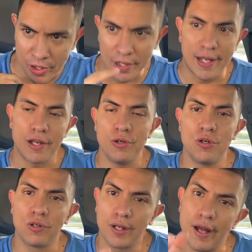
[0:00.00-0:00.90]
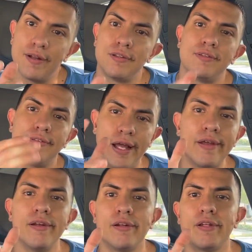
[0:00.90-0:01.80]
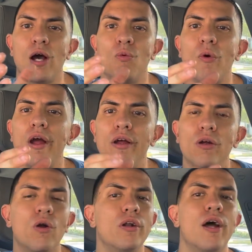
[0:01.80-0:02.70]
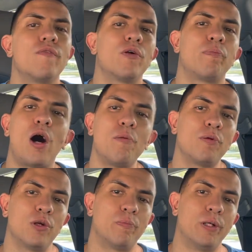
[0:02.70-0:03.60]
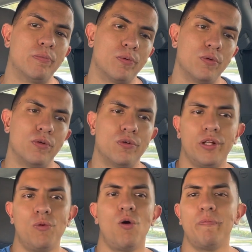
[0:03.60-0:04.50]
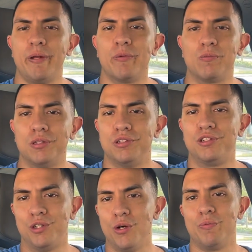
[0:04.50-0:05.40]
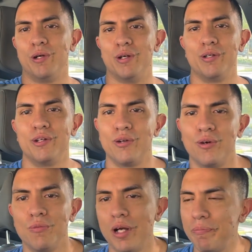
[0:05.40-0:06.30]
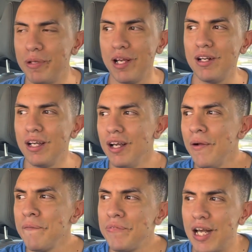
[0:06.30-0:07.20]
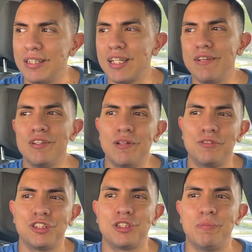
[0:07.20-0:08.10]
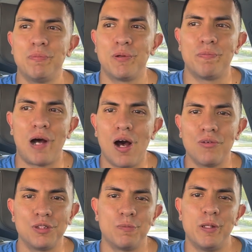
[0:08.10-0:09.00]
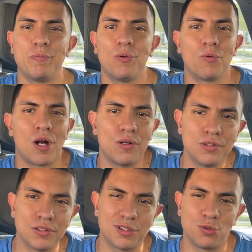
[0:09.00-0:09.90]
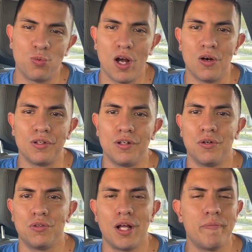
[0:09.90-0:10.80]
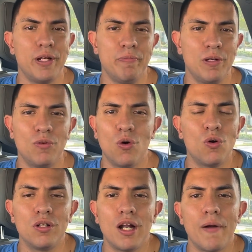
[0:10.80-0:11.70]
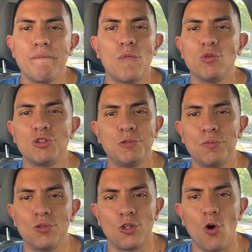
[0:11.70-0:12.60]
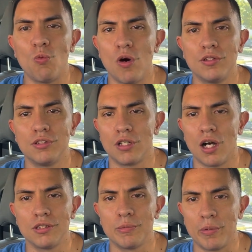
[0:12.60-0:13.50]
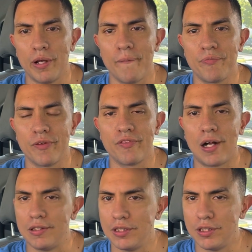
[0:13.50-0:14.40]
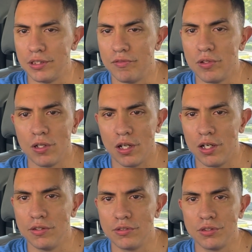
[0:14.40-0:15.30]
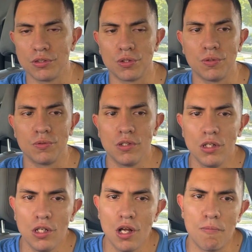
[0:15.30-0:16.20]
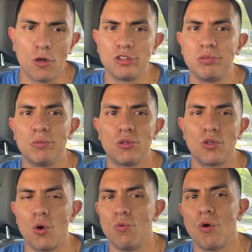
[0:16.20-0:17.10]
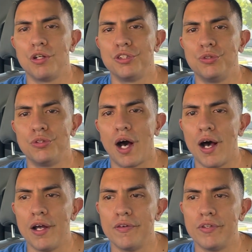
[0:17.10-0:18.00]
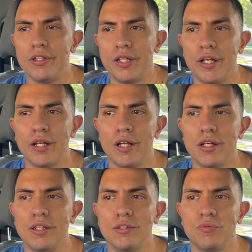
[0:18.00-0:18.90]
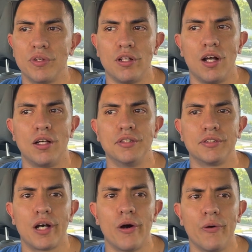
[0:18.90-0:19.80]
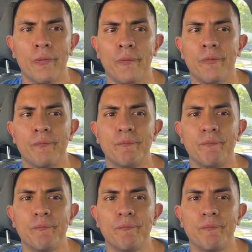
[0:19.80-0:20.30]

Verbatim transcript: get you to get thinking in that way are never popular people. You know, they want people to be stupid. You know, and and and it's not even the, just the people in power; it's the people around us as well. You know, not many people, no, not most people don't want to contemplate the fallacy of their lives. You know, most people don't want to dive and dig in and realize how